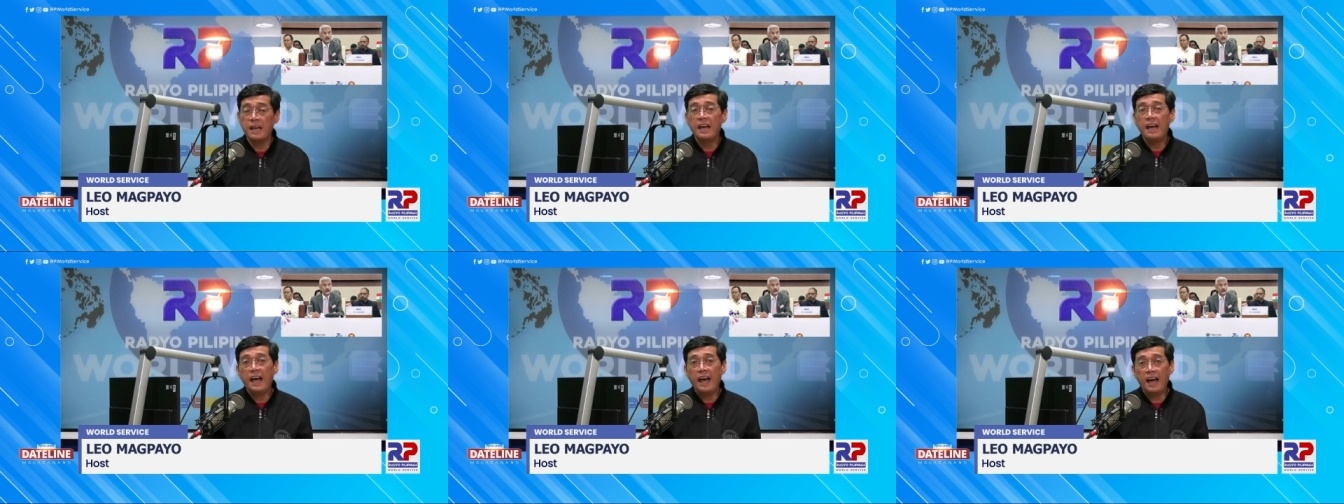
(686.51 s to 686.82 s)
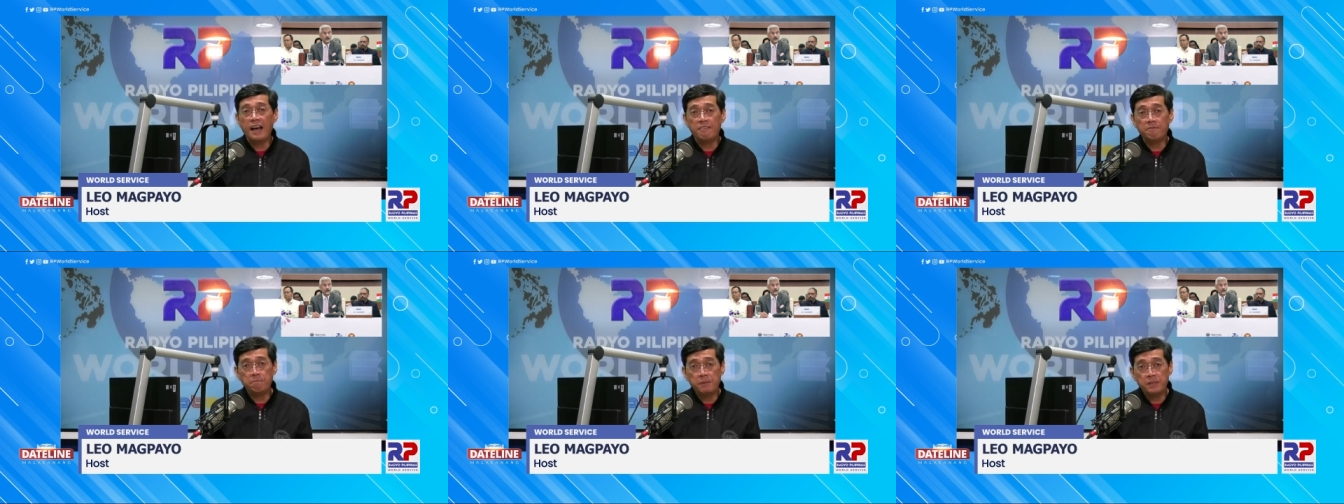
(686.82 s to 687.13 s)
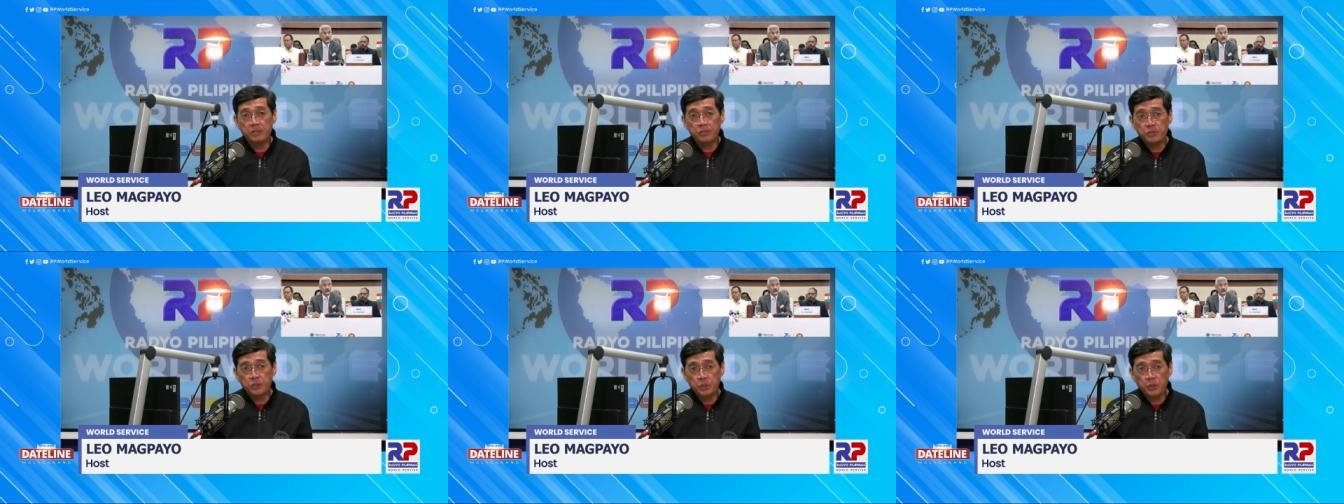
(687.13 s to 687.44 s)
have been
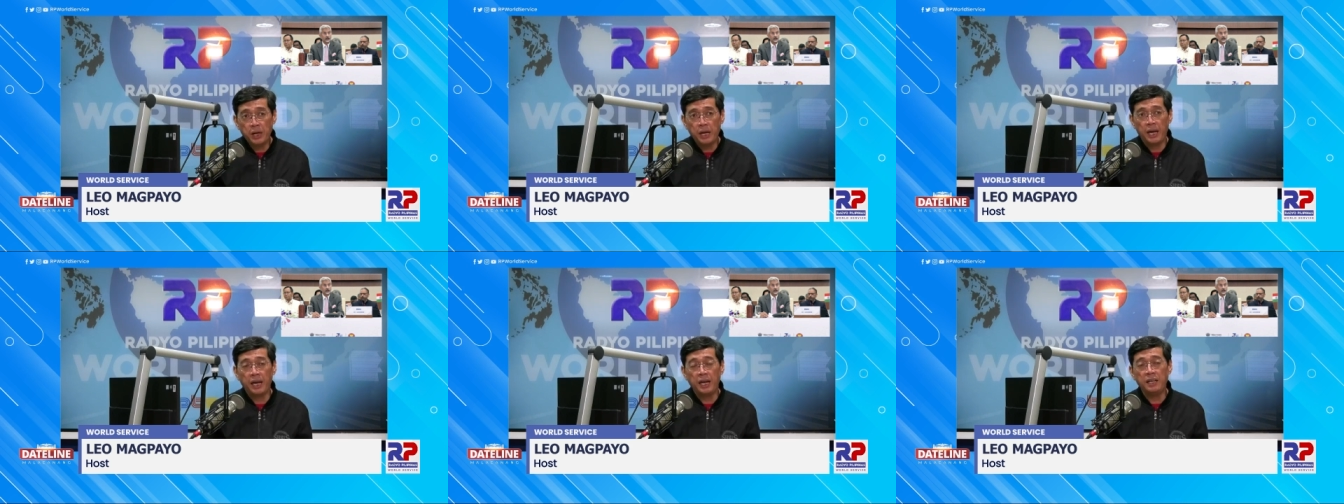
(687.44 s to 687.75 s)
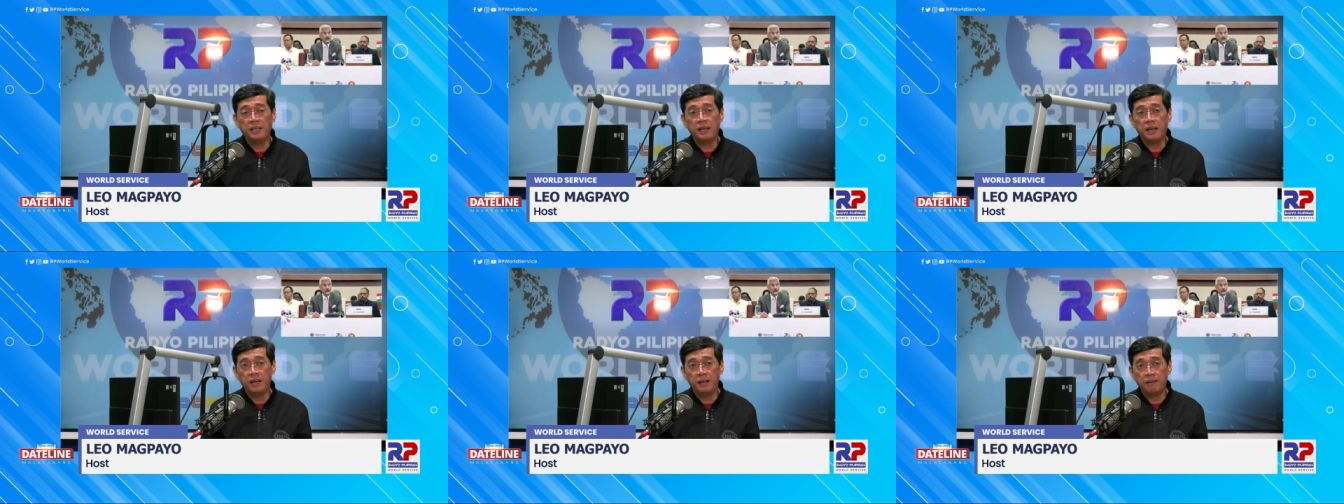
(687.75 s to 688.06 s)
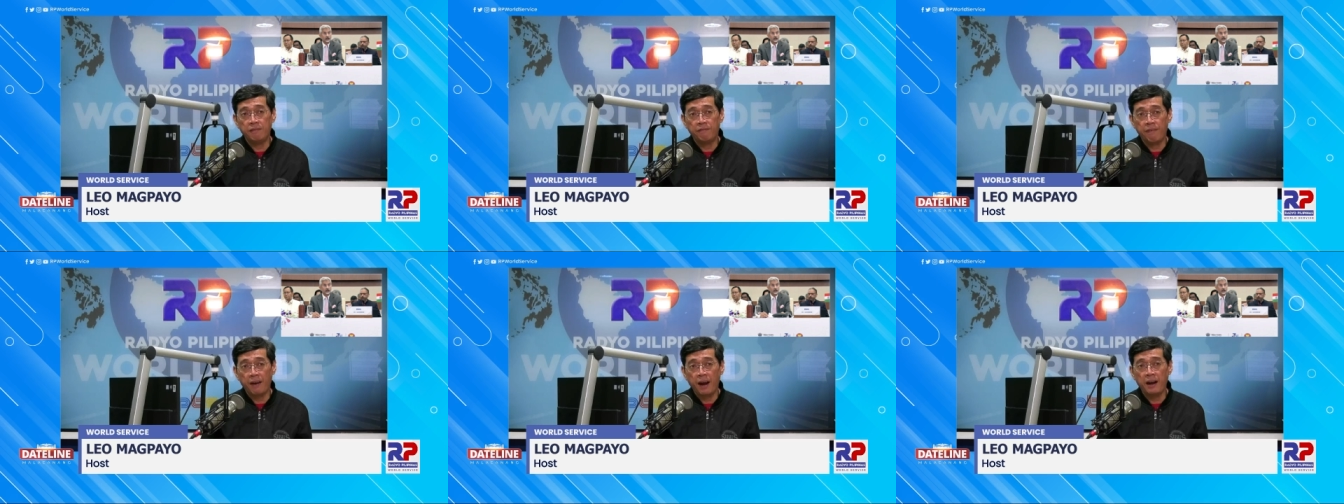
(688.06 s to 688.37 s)
trained in
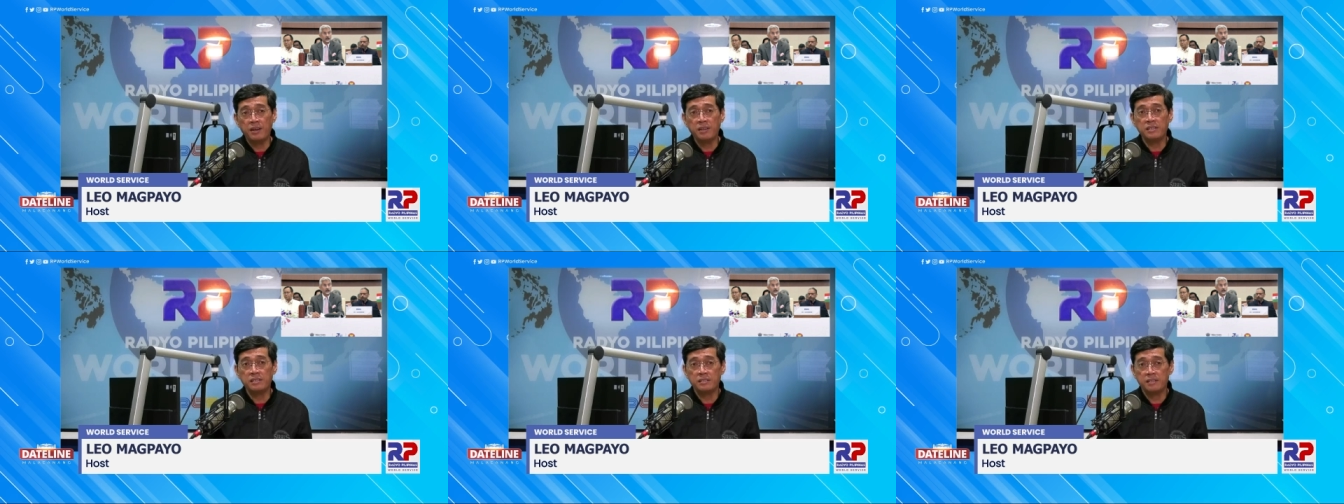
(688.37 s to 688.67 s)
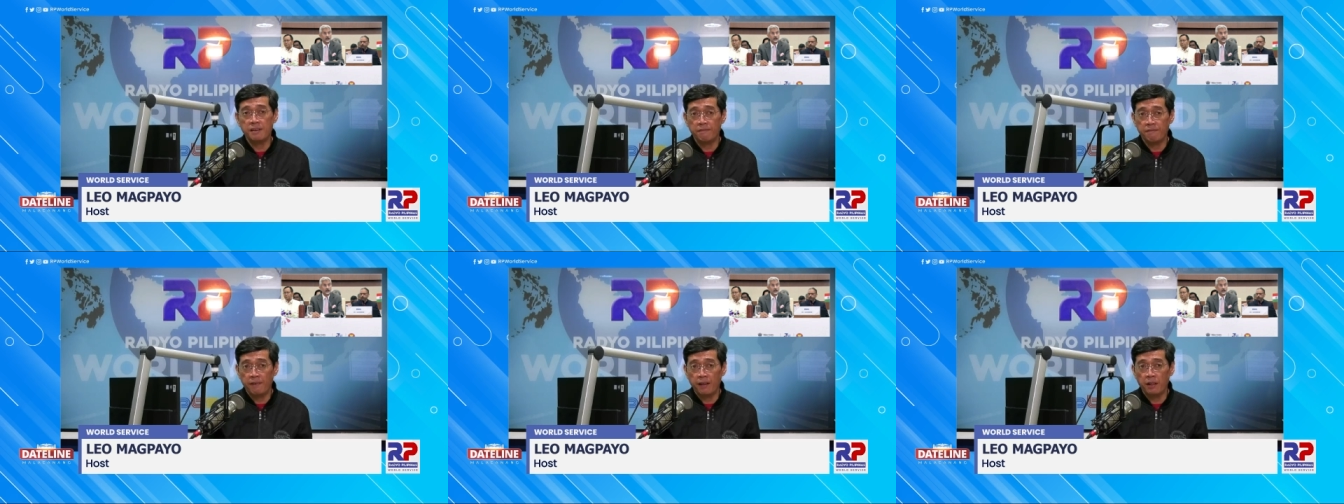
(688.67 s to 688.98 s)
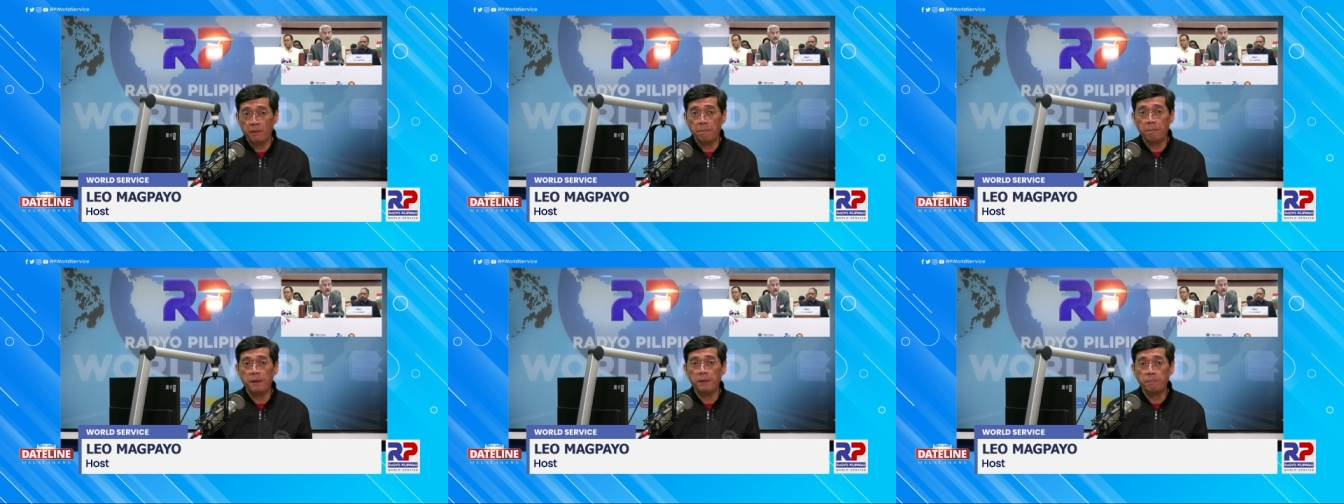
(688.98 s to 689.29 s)
various
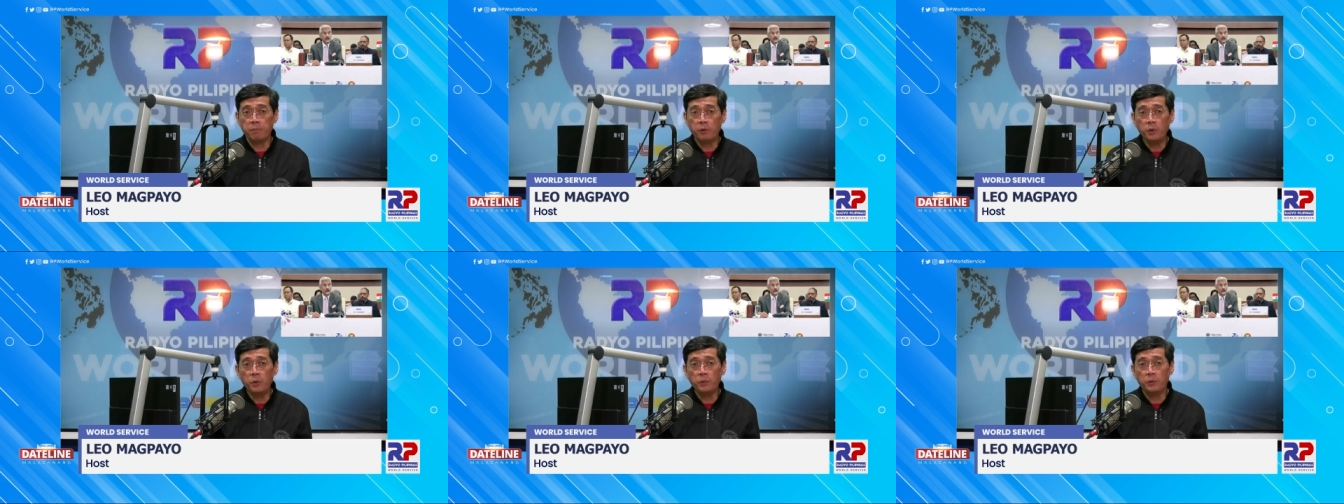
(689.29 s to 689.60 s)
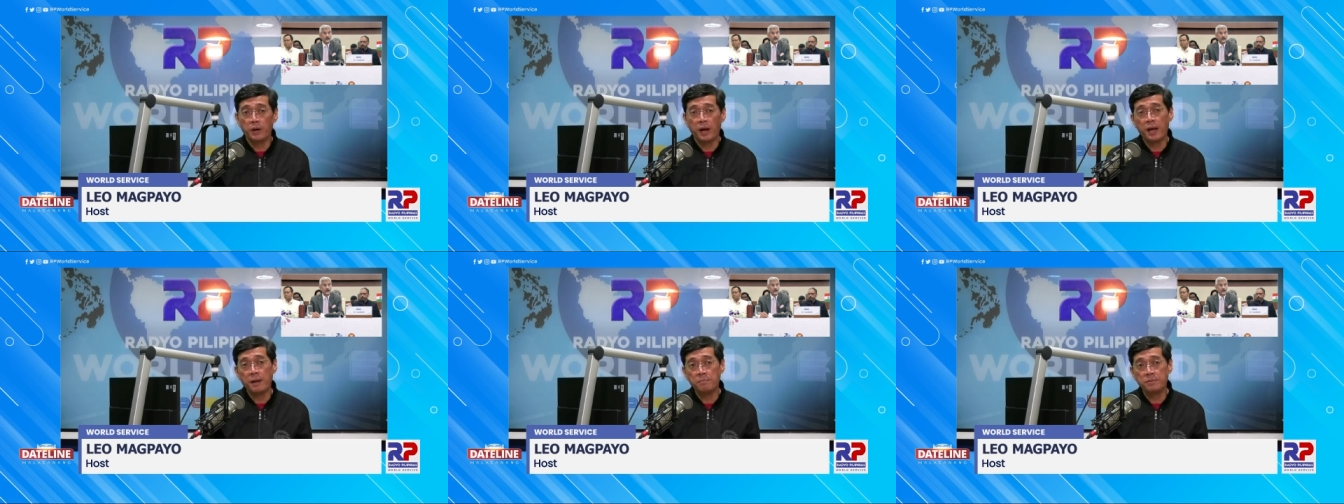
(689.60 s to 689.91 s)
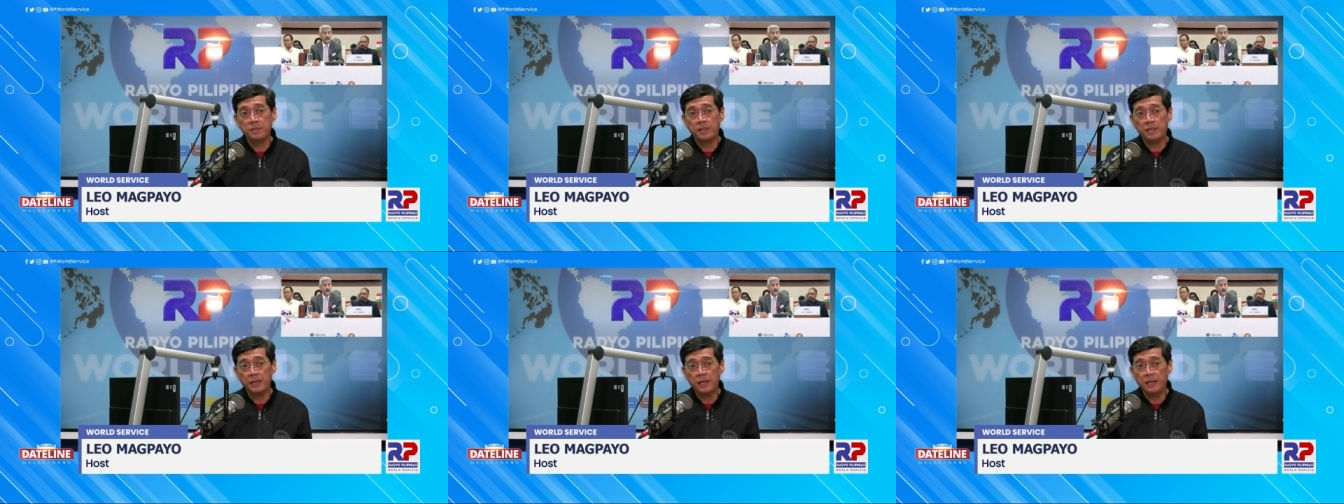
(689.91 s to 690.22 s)
development programs
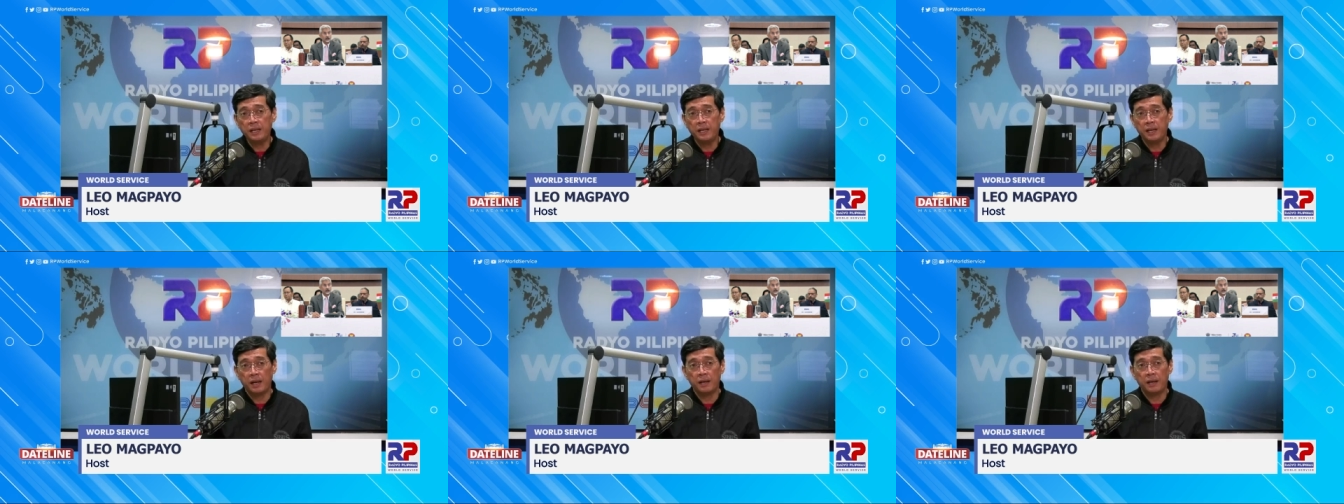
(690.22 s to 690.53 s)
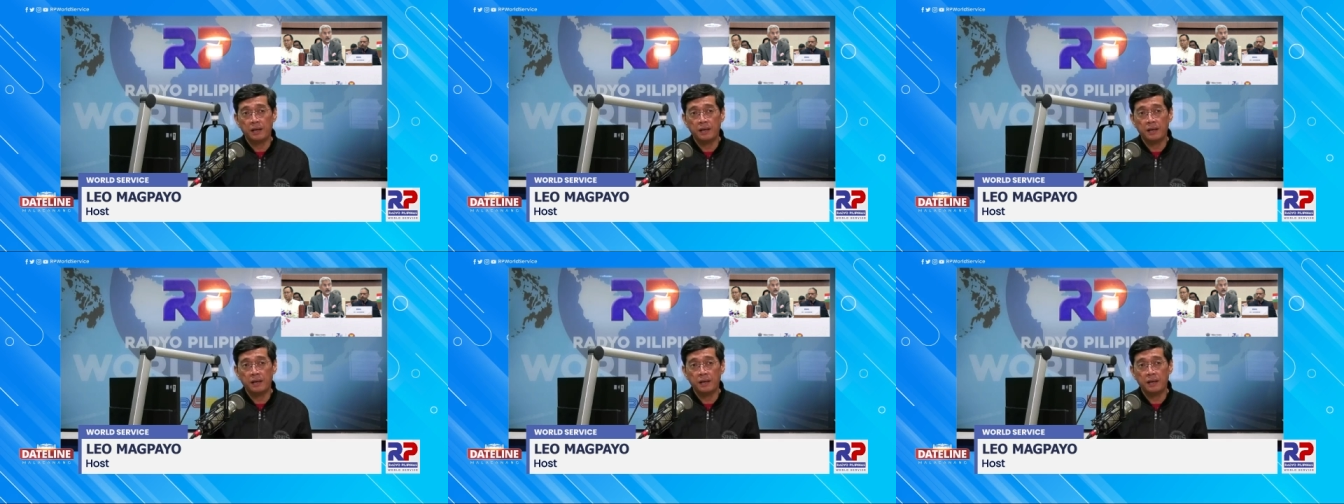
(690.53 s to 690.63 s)
in India.